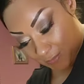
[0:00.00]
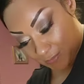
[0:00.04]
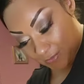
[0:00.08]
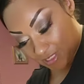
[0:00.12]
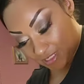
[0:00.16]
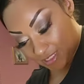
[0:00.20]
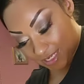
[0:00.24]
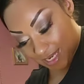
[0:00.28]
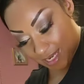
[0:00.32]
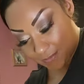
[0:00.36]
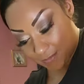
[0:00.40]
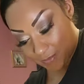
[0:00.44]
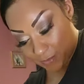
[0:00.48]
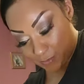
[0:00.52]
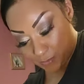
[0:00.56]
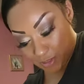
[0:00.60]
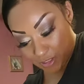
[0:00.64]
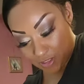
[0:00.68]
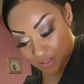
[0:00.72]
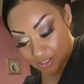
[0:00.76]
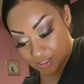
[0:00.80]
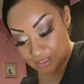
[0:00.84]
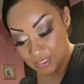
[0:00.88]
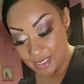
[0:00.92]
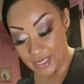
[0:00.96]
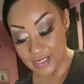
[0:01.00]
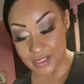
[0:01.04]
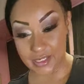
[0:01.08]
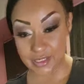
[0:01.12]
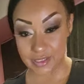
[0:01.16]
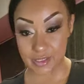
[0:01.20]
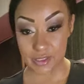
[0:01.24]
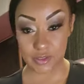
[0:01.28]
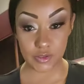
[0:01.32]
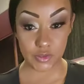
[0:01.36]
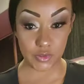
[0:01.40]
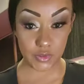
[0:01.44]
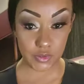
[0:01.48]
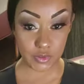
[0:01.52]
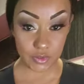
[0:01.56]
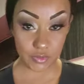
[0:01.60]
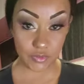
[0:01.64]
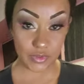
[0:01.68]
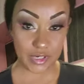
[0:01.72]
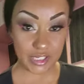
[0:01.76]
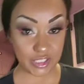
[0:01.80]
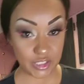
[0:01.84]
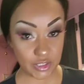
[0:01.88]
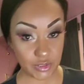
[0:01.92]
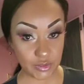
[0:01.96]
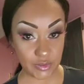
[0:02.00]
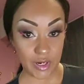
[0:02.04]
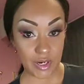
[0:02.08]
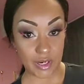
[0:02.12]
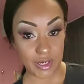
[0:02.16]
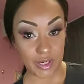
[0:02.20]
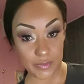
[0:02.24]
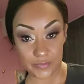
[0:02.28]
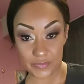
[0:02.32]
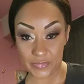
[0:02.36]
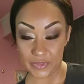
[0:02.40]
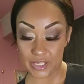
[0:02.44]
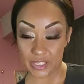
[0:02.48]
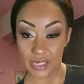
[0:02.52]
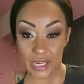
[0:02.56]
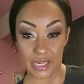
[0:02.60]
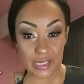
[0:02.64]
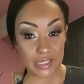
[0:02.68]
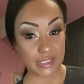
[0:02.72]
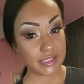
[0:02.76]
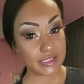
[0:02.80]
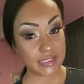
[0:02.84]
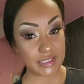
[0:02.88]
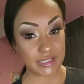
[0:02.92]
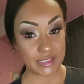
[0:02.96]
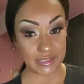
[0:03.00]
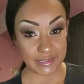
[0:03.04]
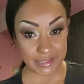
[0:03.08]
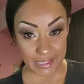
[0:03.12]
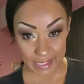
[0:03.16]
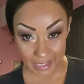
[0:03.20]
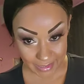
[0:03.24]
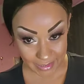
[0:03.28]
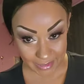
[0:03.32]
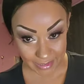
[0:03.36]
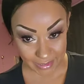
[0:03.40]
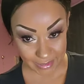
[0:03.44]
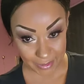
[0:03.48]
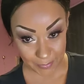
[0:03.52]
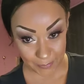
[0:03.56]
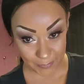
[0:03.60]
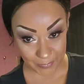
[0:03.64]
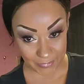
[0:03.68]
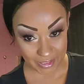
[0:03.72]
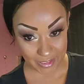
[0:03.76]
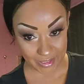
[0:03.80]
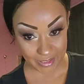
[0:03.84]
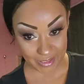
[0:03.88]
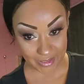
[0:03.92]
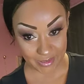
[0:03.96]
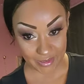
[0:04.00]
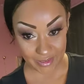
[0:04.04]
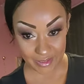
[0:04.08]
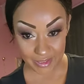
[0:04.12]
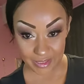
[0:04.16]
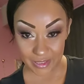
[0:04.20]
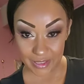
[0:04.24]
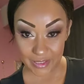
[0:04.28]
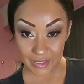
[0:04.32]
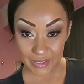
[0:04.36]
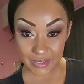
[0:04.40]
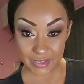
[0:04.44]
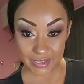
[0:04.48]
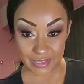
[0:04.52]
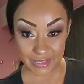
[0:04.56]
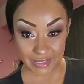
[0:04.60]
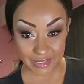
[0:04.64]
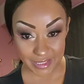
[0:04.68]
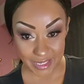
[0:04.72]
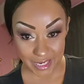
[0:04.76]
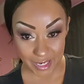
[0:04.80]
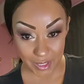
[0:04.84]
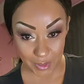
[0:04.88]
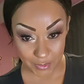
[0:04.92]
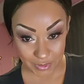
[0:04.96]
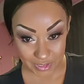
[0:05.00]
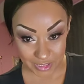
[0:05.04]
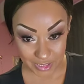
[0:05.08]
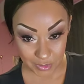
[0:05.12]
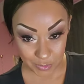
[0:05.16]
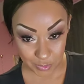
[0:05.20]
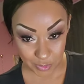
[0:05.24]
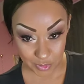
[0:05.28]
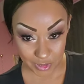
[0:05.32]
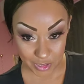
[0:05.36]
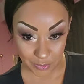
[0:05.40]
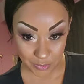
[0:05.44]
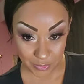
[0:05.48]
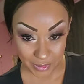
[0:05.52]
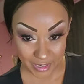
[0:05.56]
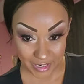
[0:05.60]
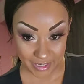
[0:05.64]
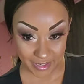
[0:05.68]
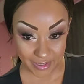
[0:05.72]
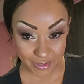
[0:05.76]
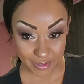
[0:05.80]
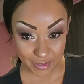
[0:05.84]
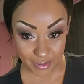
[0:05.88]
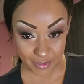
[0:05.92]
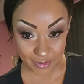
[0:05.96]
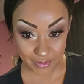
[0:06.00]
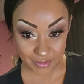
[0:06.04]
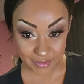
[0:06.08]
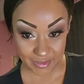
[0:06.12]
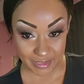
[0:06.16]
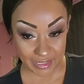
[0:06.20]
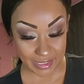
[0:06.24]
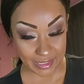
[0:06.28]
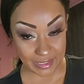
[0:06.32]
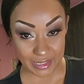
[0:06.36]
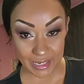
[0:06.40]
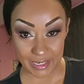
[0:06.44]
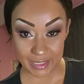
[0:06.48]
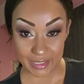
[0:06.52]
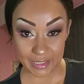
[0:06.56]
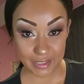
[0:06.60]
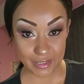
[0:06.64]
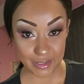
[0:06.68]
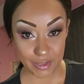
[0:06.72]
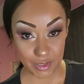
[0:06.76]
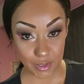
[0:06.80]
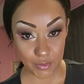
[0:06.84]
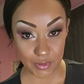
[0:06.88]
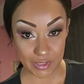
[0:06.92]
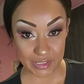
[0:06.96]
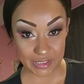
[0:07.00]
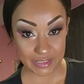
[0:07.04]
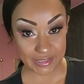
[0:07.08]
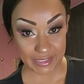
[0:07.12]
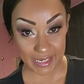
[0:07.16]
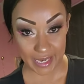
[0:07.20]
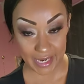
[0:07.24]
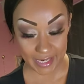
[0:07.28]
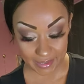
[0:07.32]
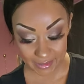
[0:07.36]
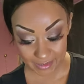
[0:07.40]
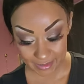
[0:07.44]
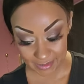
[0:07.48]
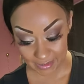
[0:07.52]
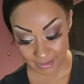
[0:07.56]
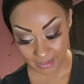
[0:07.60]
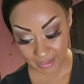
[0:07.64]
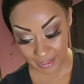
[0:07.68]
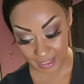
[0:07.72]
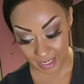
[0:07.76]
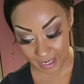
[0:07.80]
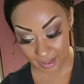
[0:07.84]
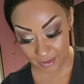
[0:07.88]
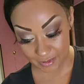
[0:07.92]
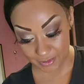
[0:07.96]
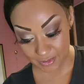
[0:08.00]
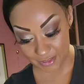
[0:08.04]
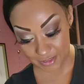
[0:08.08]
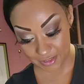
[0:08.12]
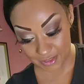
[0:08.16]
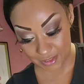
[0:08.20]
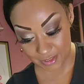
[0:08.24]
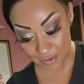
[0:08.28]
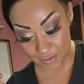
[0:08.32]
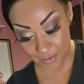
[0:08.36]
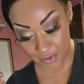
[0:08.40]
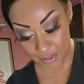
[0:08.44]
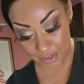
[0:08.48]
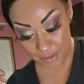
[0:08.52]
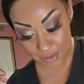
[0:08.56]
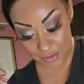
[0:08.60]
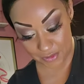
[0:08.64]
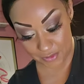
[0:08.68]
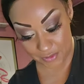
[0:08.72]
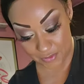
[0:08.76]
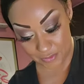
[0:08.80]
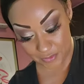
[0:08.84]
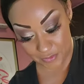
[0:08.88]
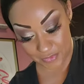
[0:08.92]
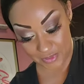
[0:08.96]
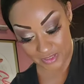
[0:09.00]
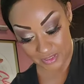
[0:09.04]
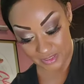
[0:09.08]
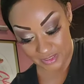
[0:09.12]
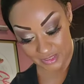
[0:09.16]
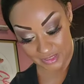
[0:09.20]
I'm the type of person, I can go to a restaurant and I could just taste something, see how it's prepared, and I can know exactly how to go home